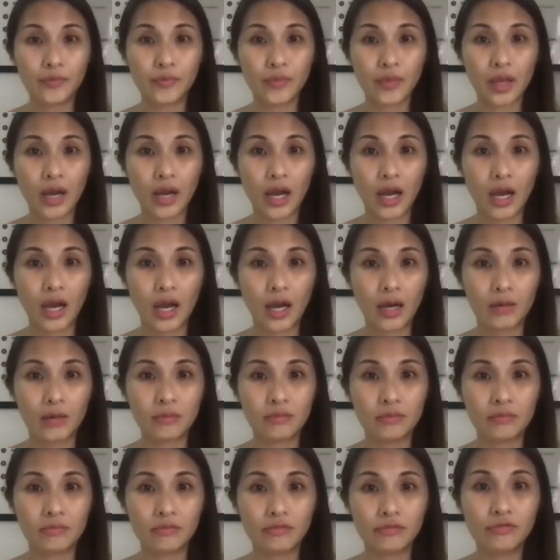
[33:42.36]

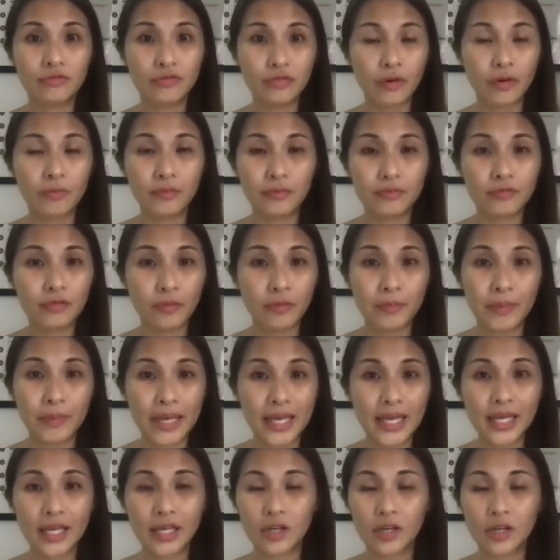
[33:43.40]
For
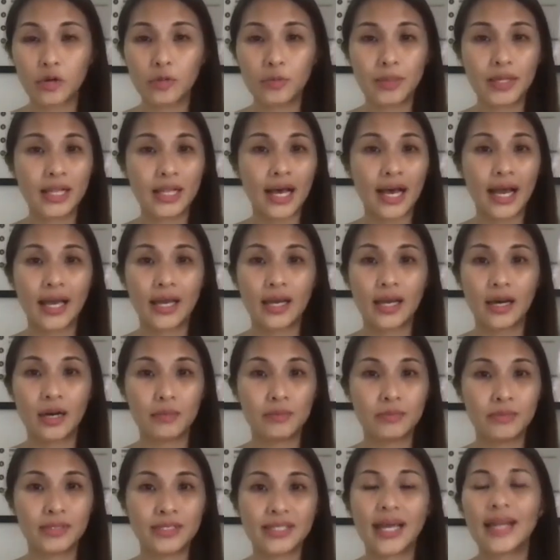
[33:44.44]
me, it could be like
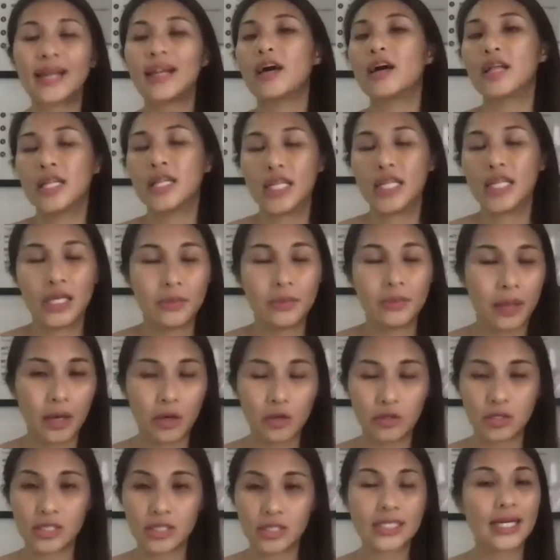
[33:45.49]
send out an email,
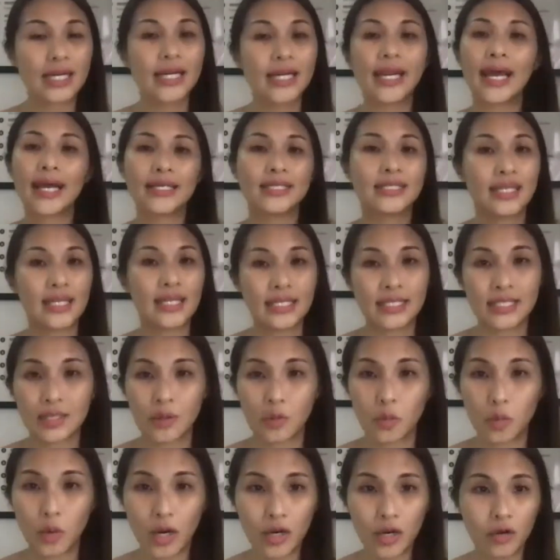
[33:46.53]
just connecting
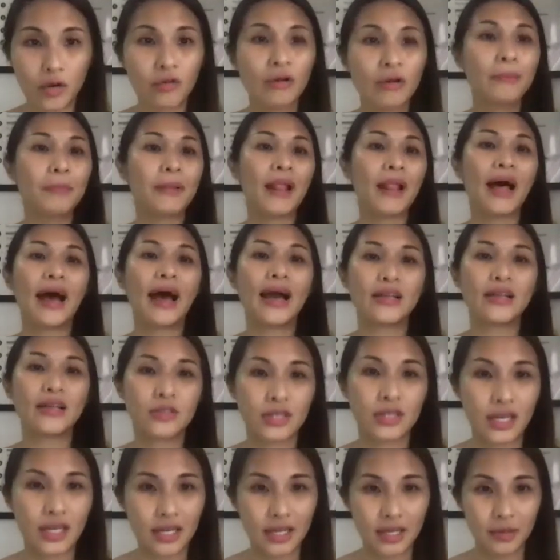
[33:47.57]
someone, or reply to
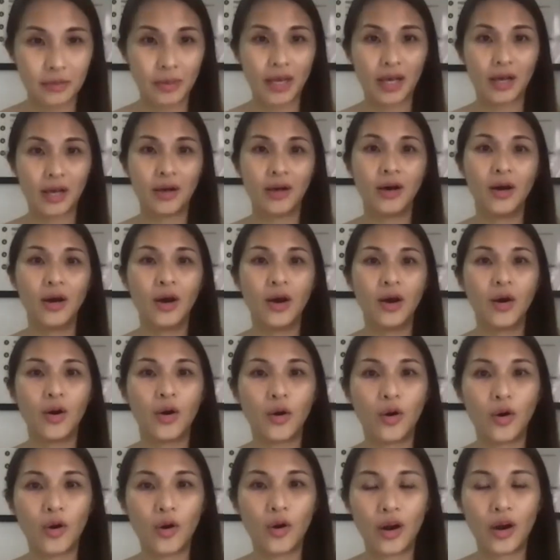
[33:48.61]
that email,
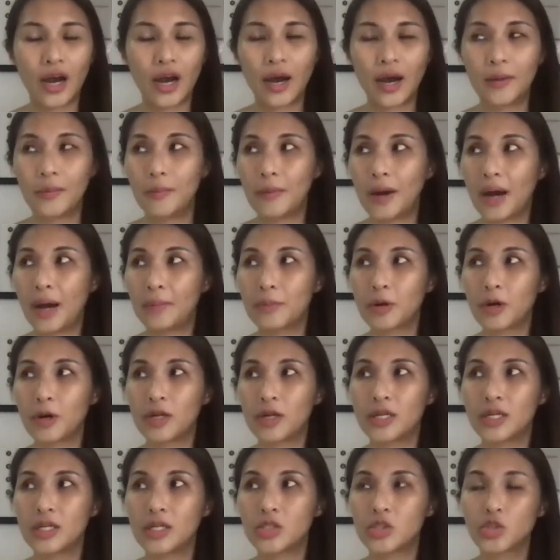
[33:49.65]
or I'm
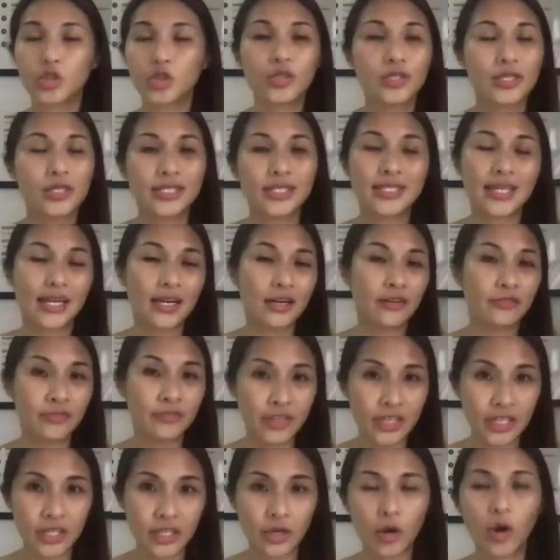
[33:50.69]
gonna shoot this set of
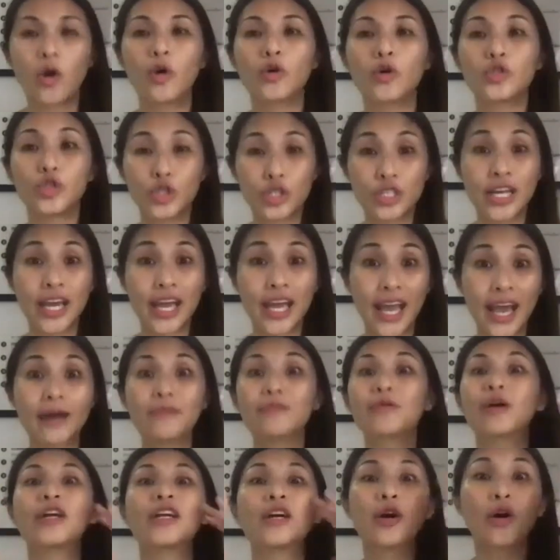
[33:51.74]
video, or today I'm
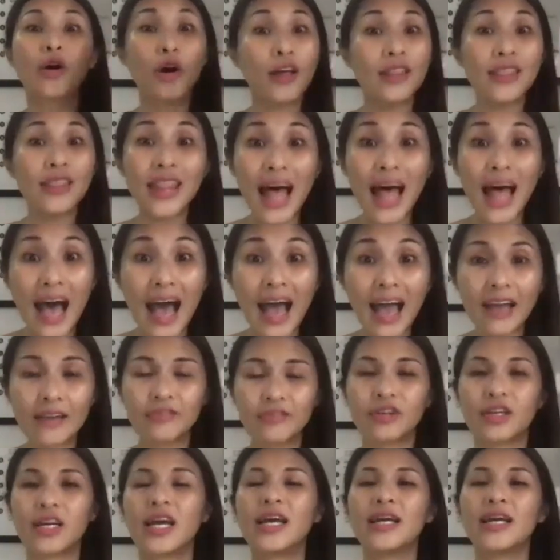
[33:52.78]
gonna go on live.
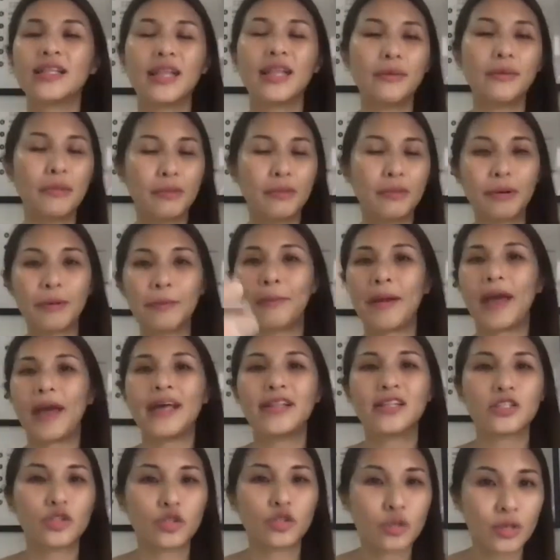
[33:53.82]
Okay, let me prepare
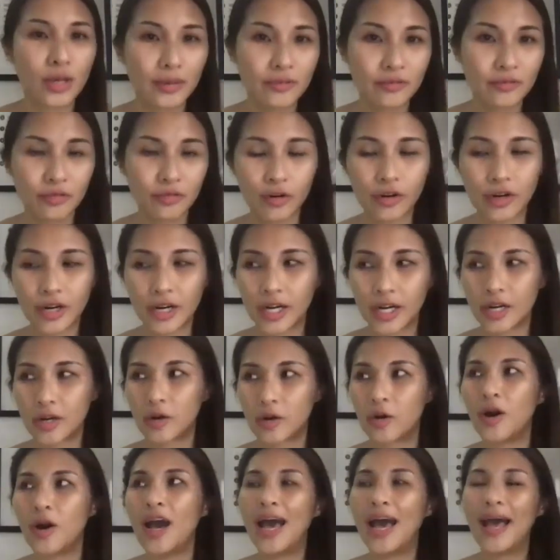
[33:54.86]
the script for it,
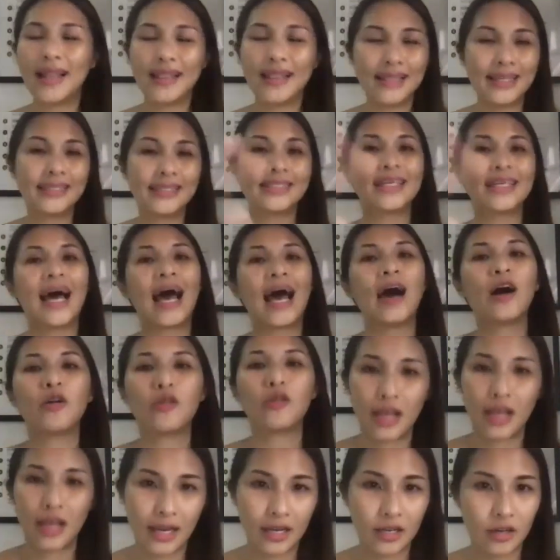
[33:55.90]
or at least the
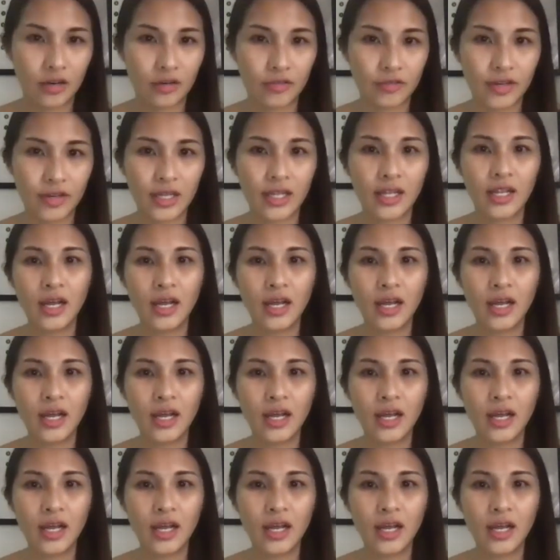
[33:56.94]
outline of it.